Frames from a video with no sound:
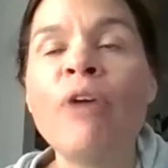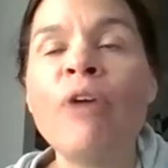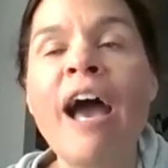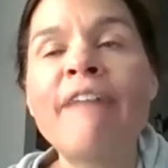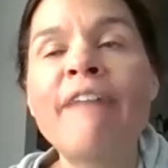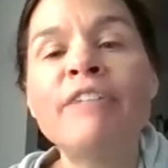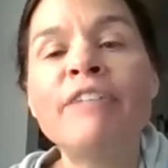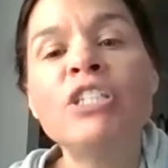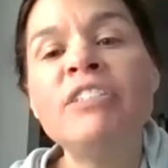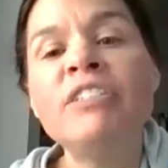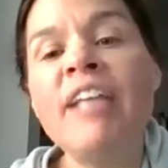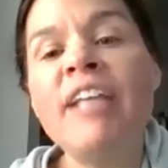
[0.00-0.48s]

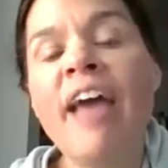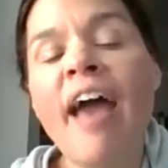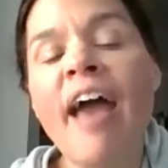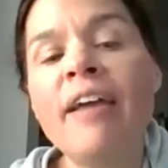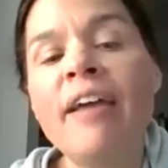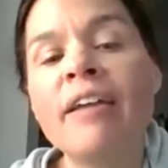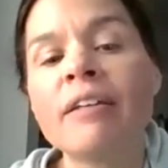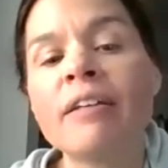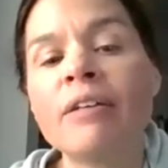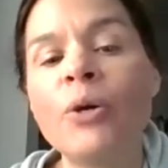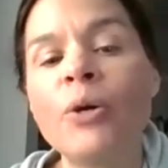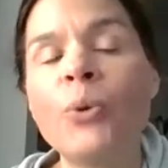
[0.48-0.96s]
have a good
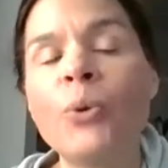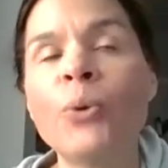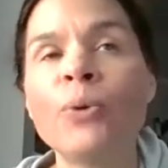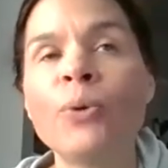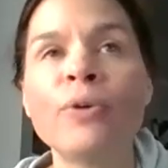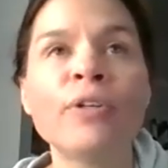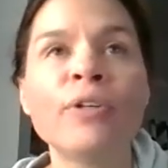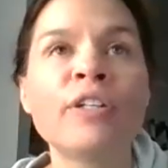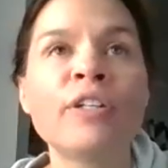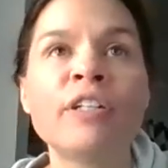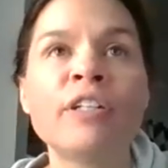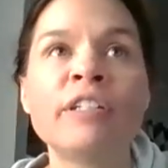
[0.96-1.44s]
day
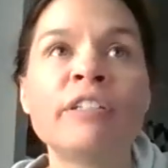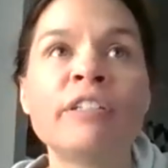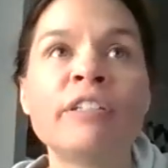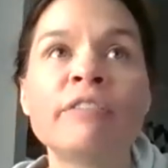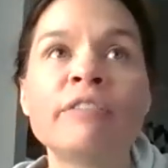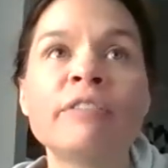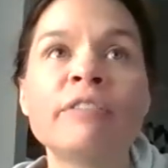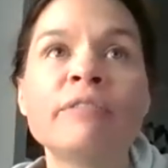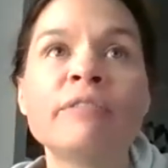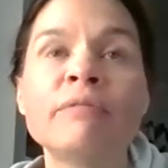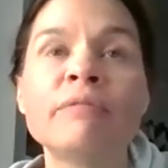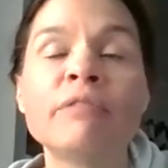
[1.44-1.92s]
or
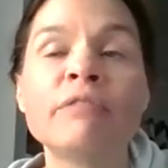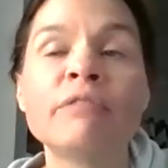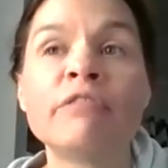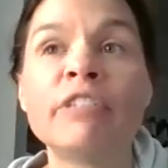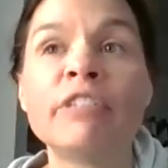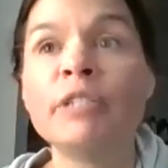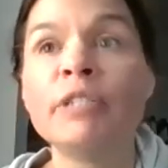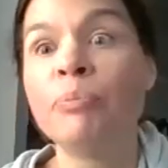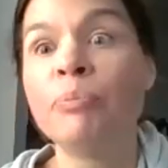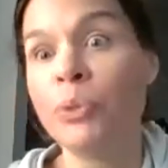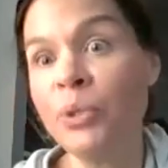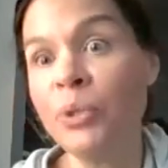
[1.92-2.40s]

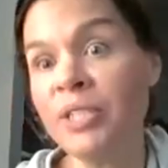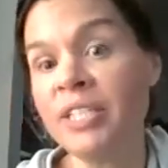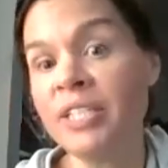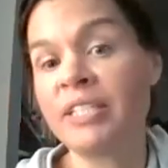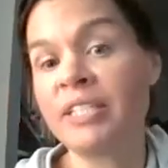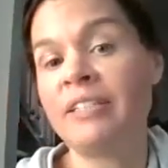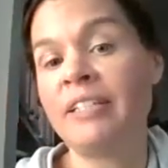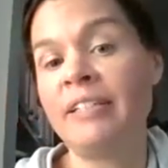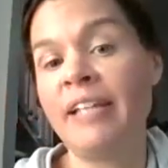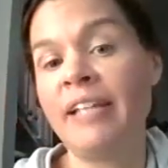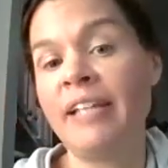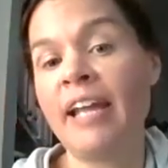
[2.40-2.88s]
reboot
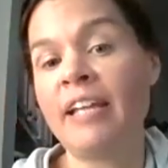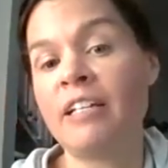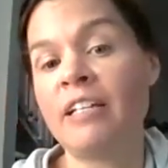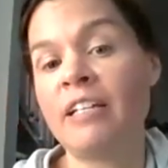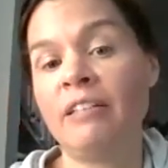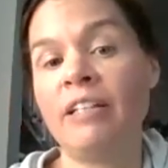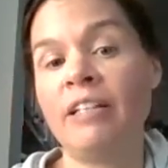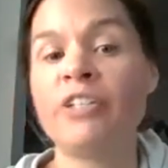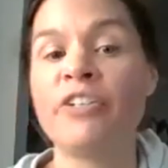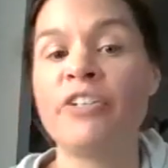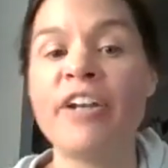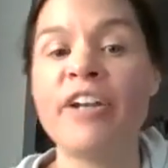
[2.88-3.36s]
the day
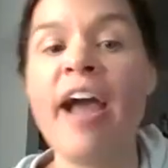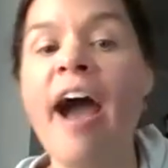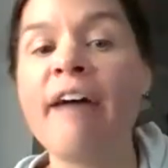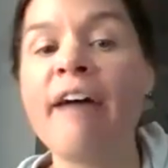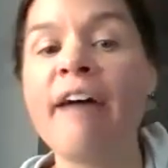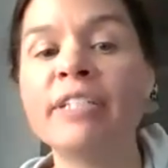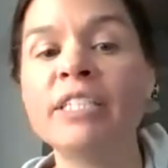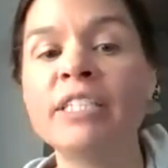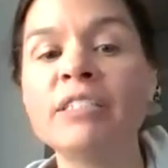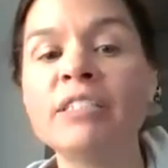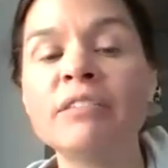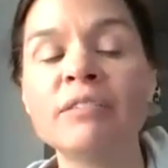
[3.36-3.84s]
that you're
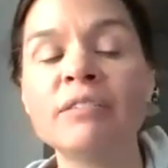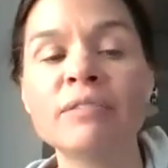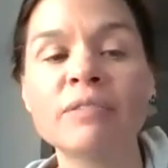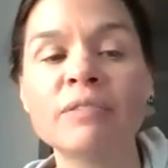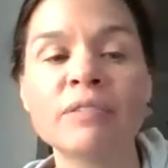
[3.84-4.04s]
having.